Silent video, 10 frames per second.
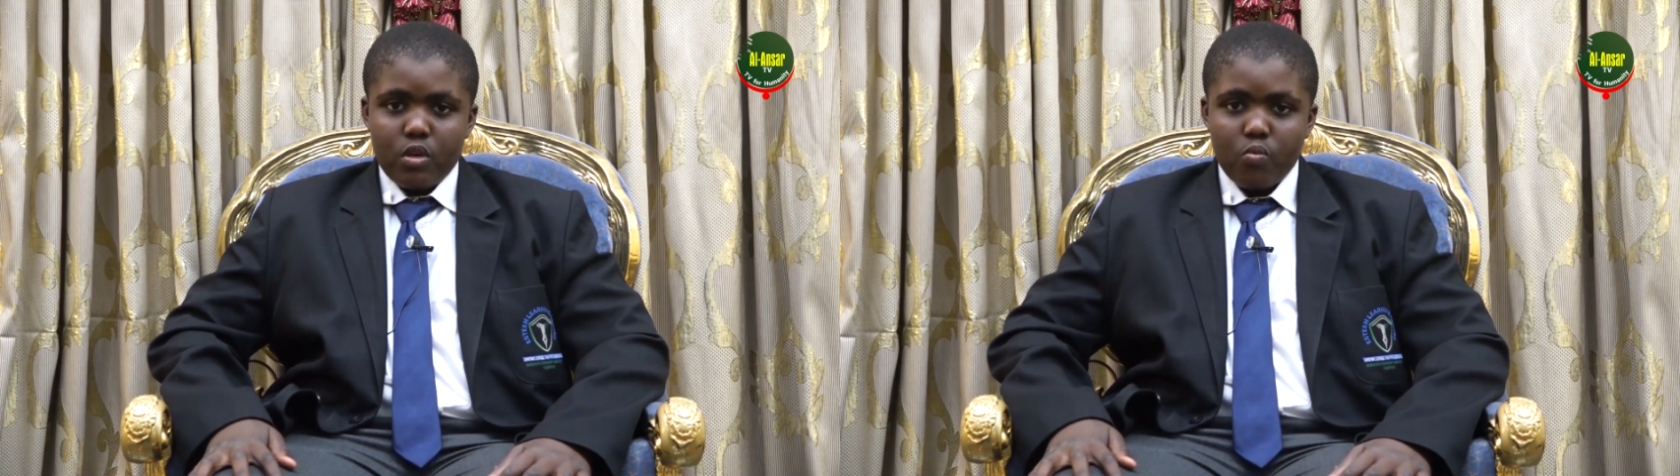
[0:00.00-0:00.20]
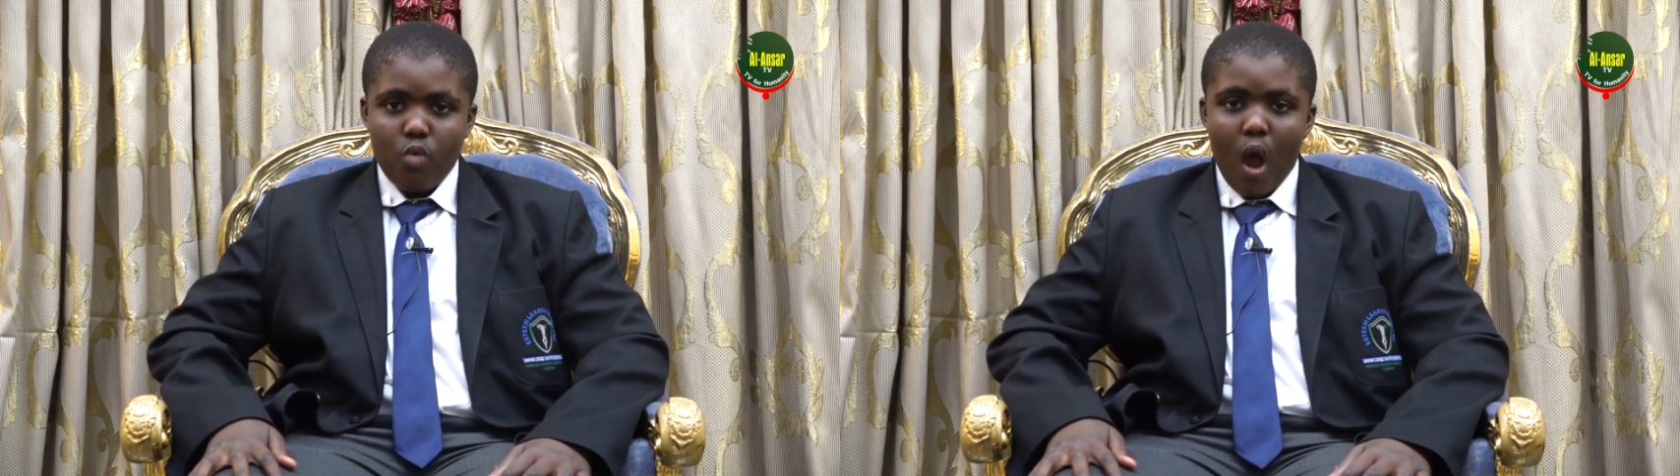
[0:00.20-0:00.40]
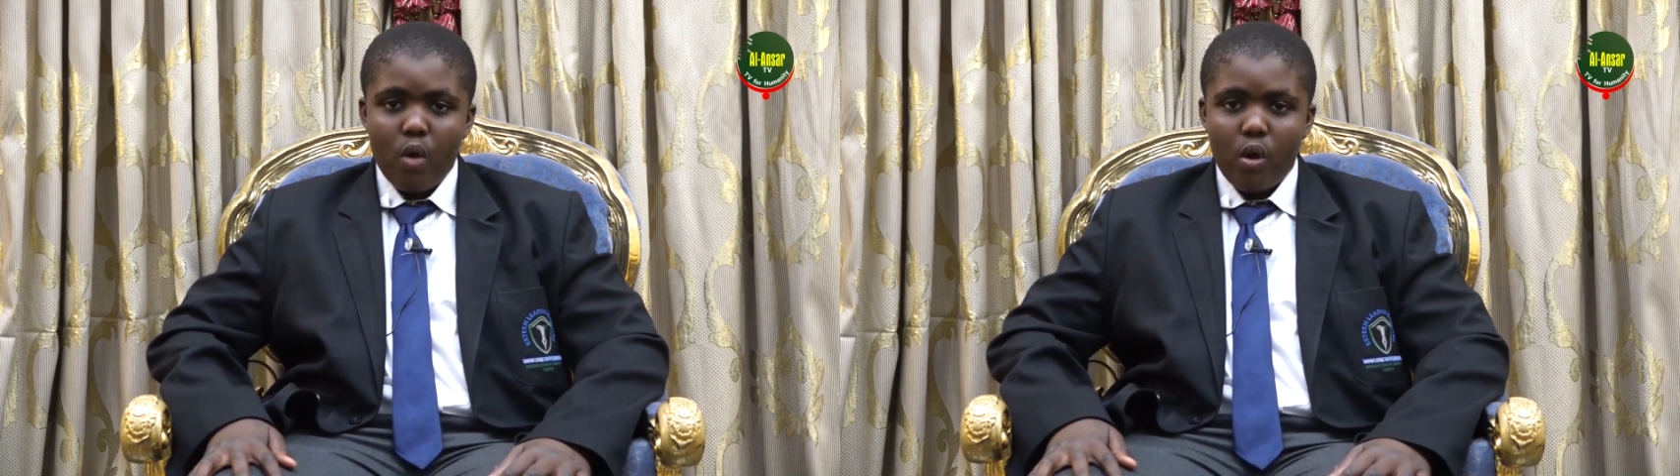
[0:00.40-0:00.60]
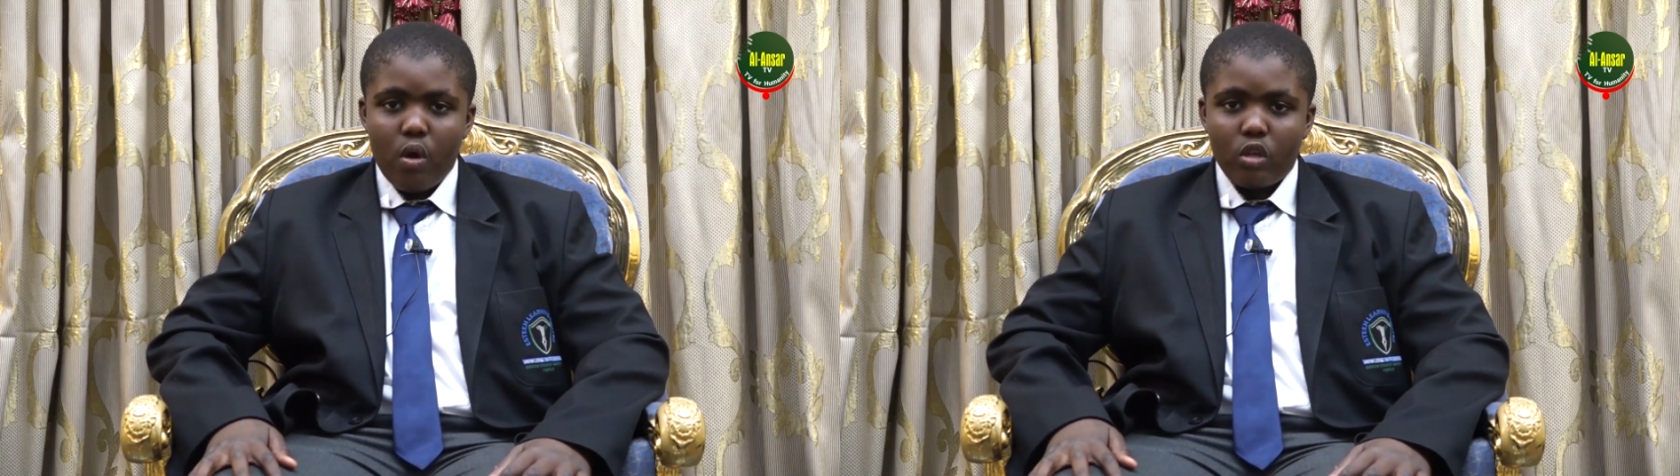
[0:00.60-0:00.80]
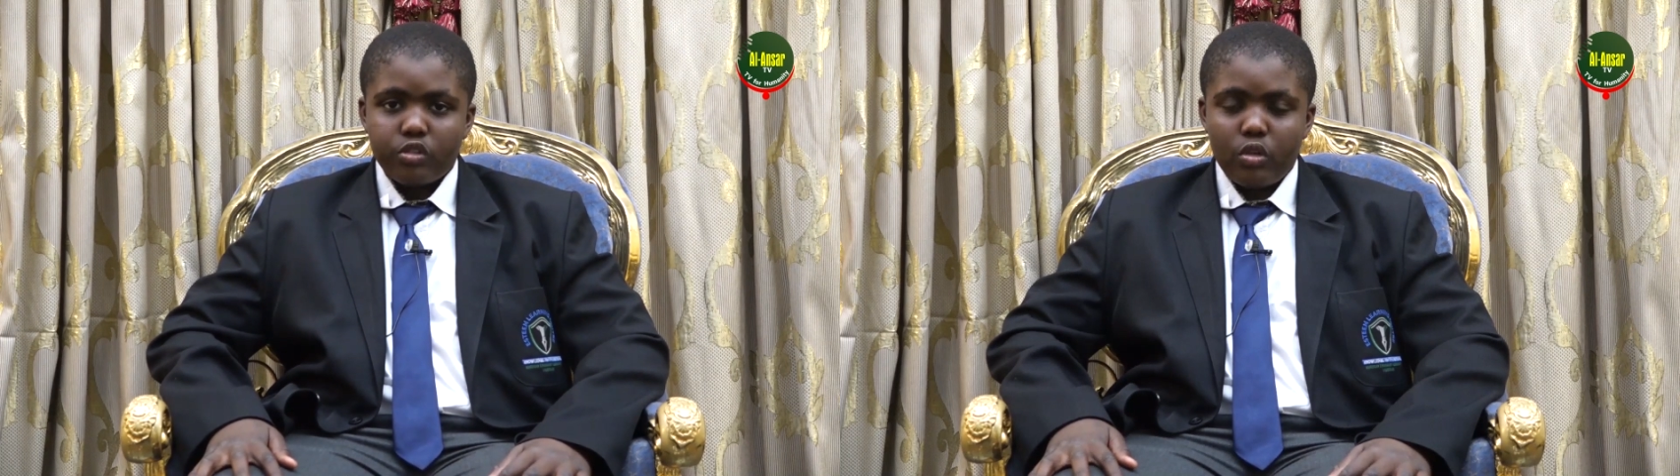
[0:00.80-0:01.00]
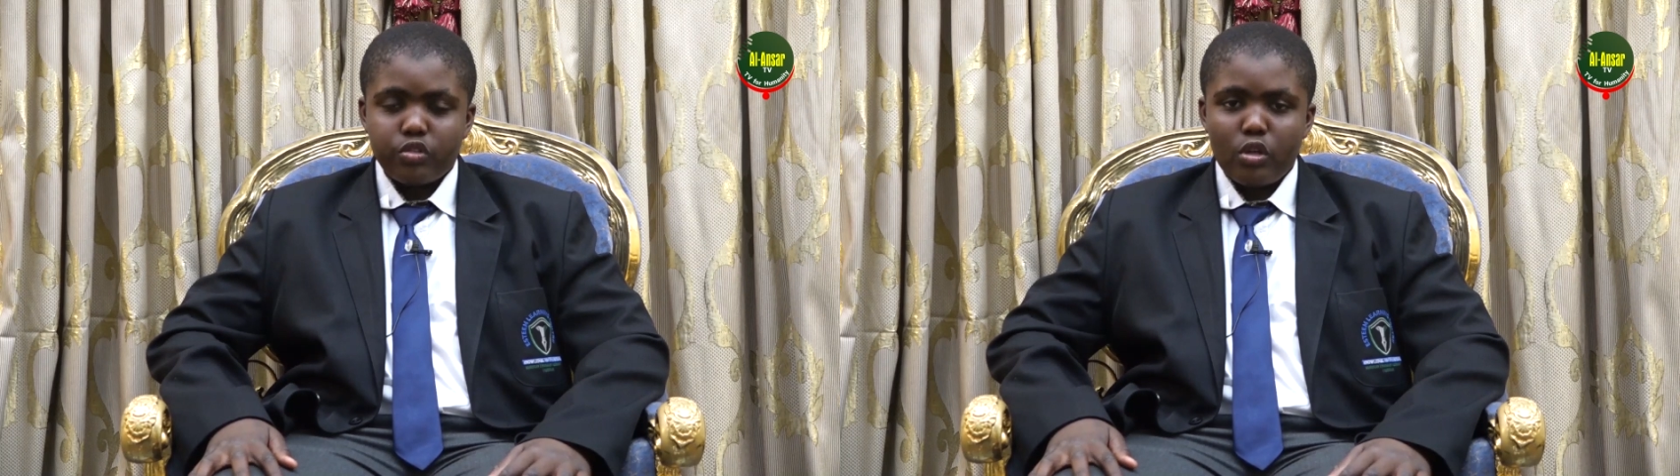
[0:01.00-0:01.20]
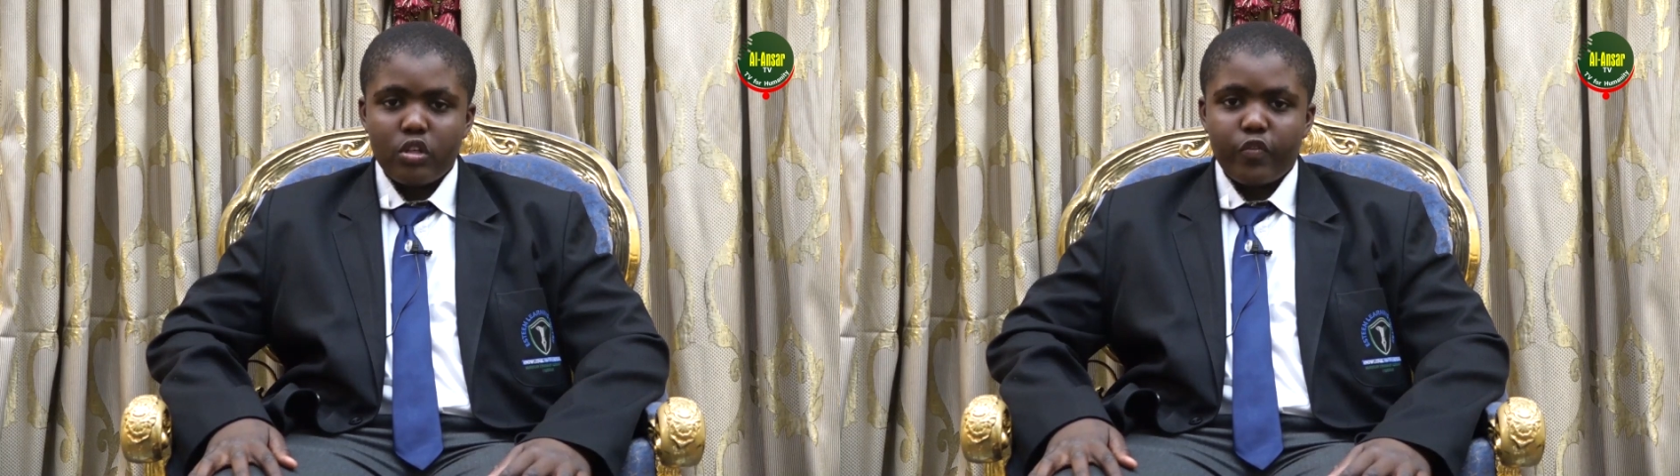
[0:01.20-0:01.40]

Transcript: Muawiyah was also the